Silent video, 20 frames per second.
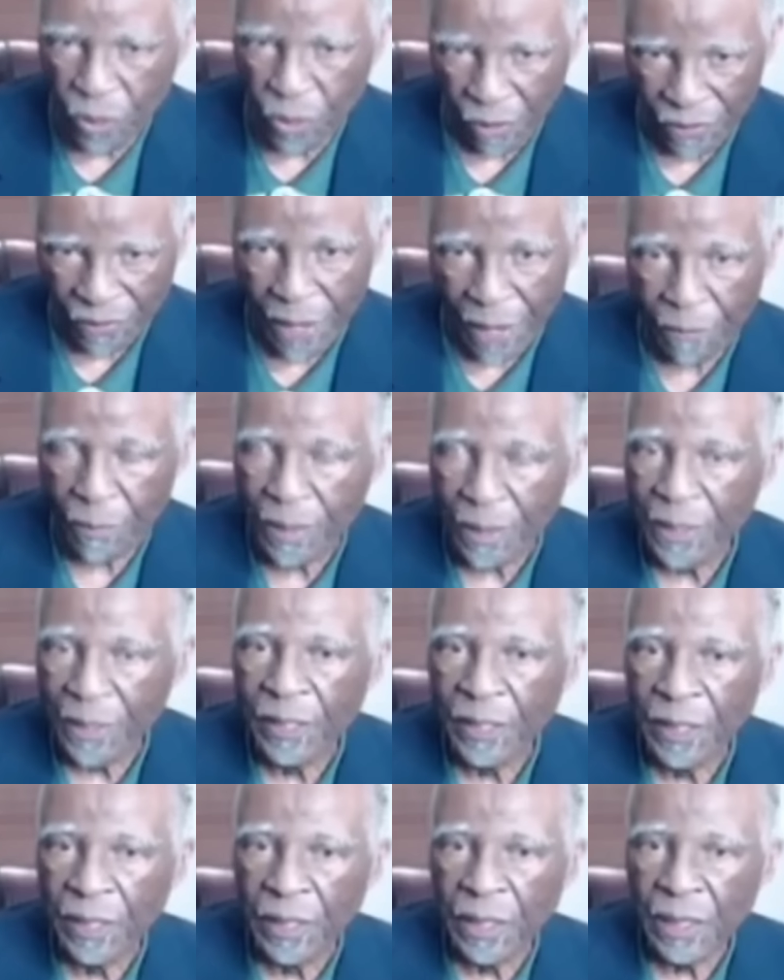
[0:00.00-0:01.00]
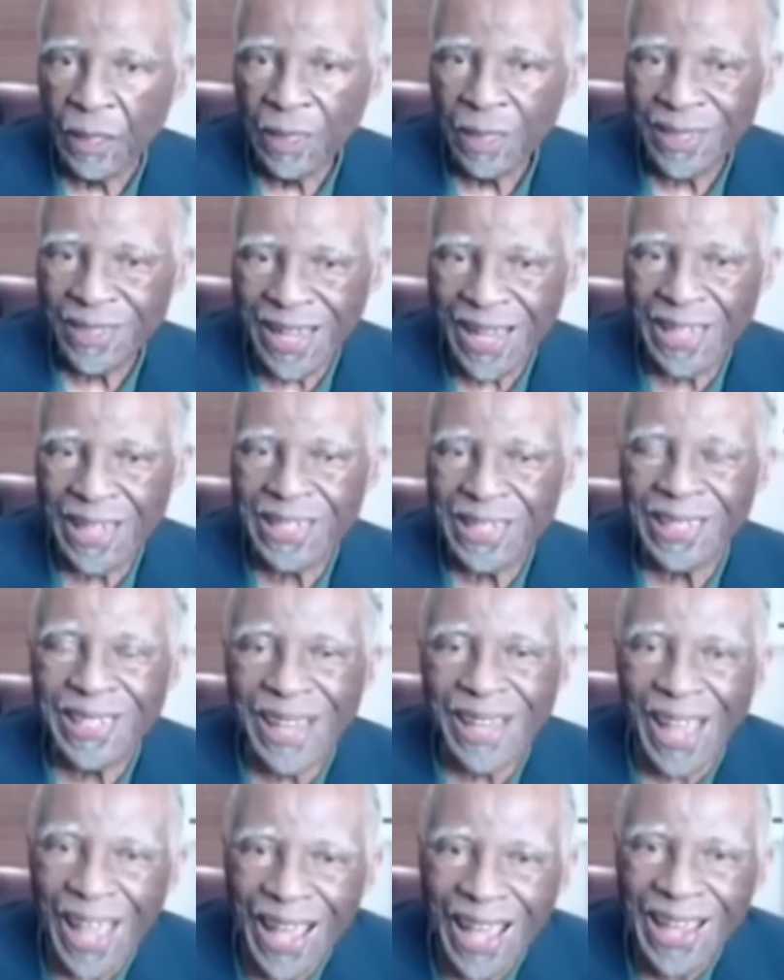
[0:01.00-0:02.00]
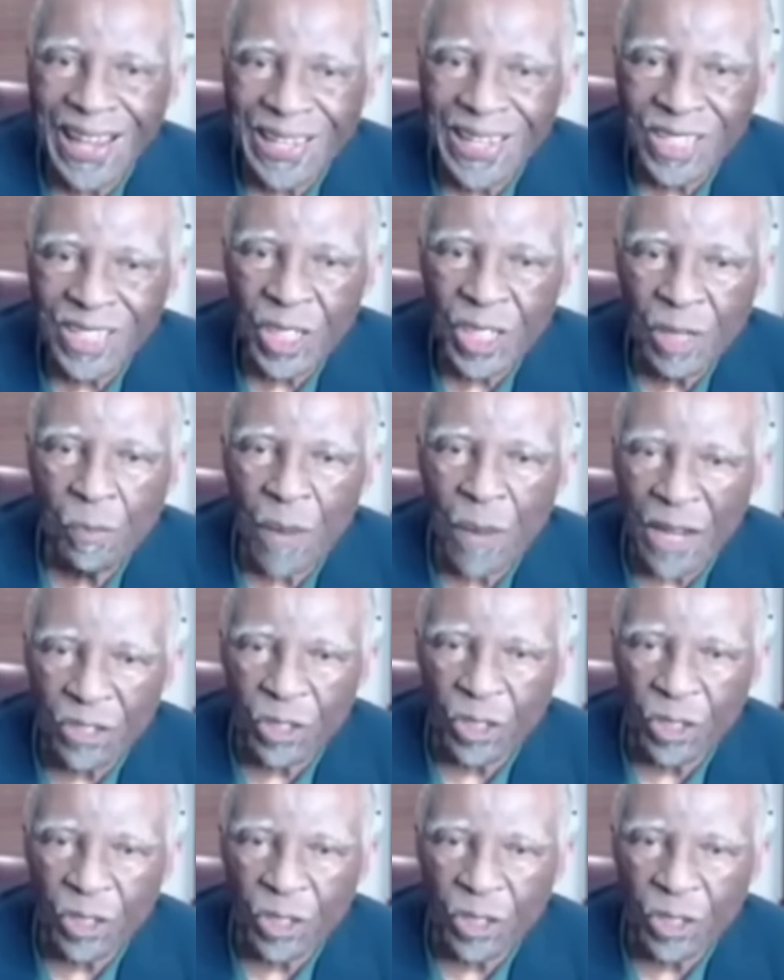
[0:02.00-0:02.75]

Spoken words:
both of them, said the ANC